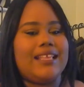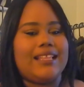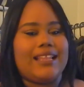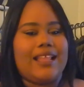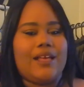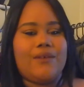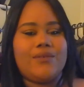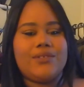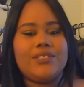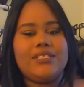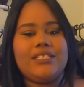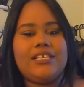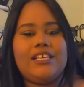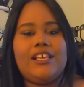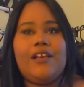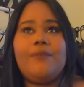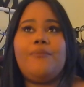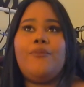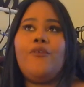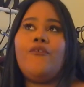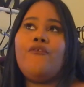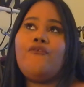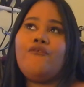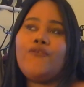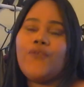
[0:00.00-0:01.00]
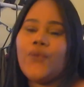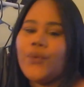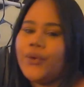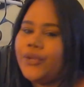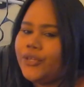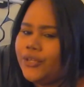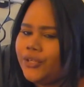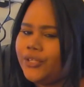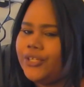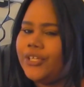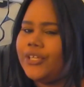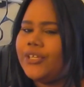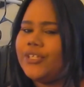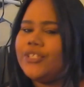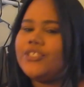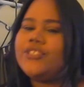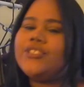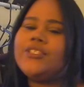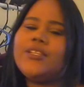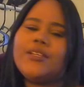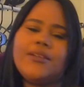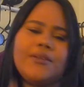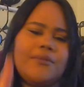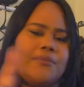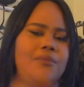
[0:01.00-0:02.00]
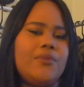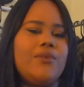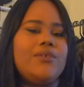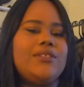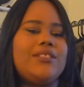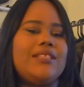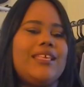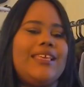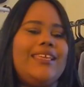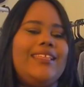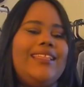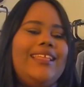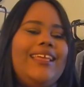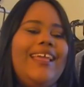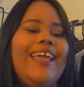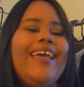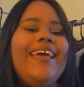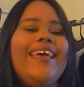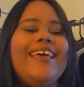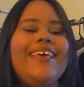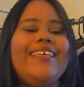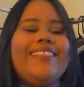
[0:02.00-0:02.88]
and I will see y'all before New Year's. Most likely.